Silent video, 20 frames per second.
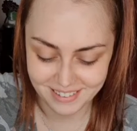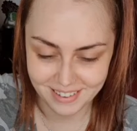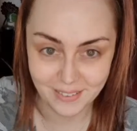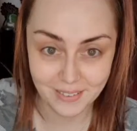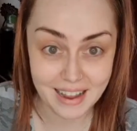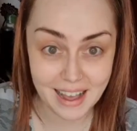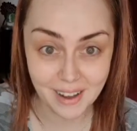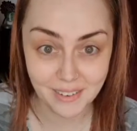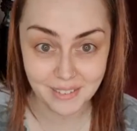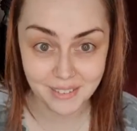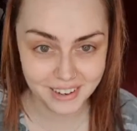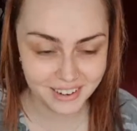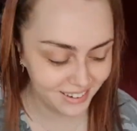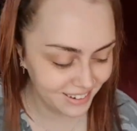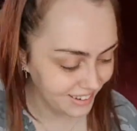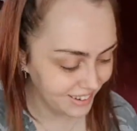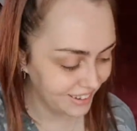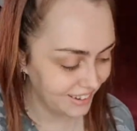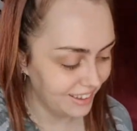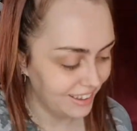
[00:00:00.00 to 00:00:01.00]
we have to,
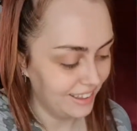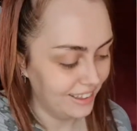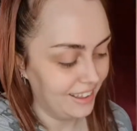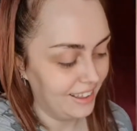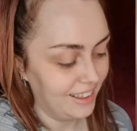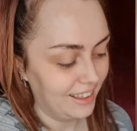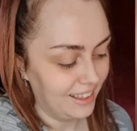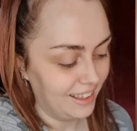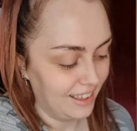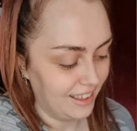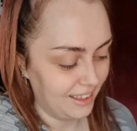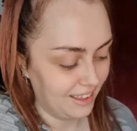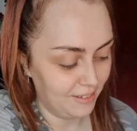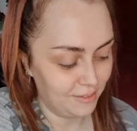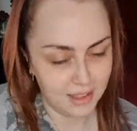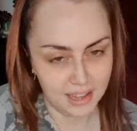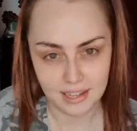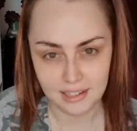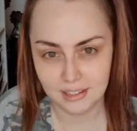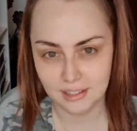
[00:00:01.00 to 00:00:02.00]
and give my
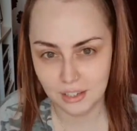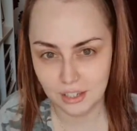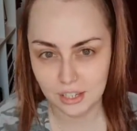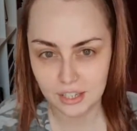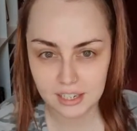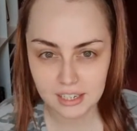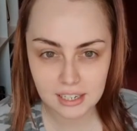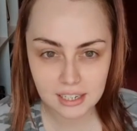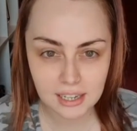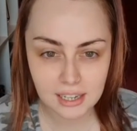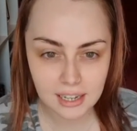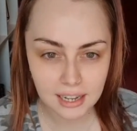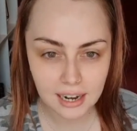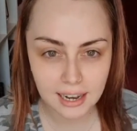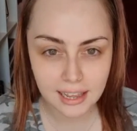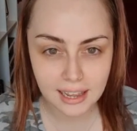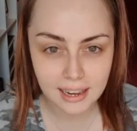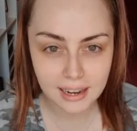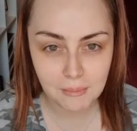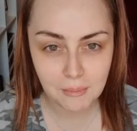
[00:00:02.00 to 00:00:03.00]
hands a good
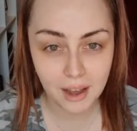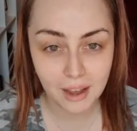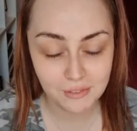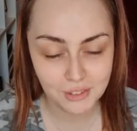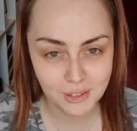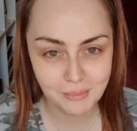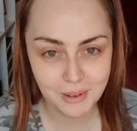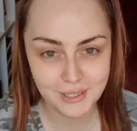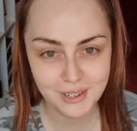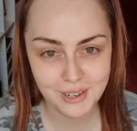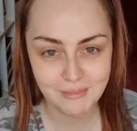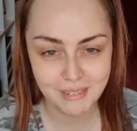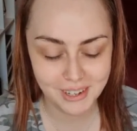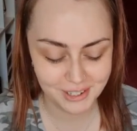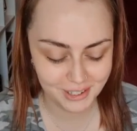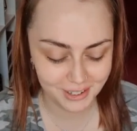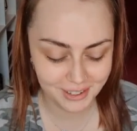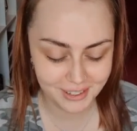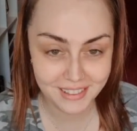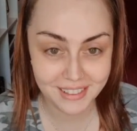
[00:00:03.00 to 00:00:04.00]
clean. Might have just put too much
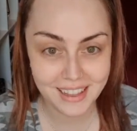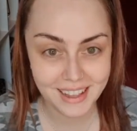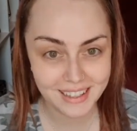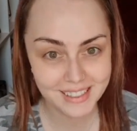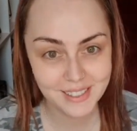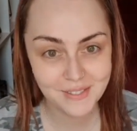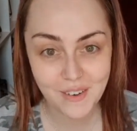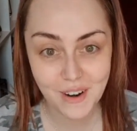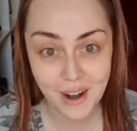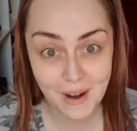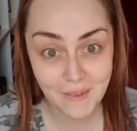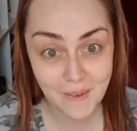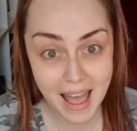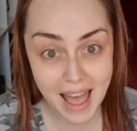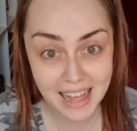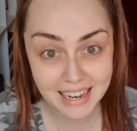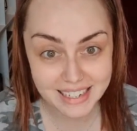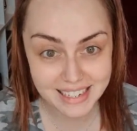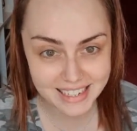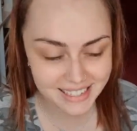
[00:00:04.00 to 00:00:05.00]
on, that's very
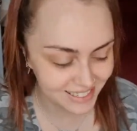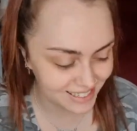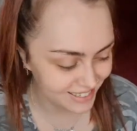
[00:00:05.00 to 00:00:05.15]
wet.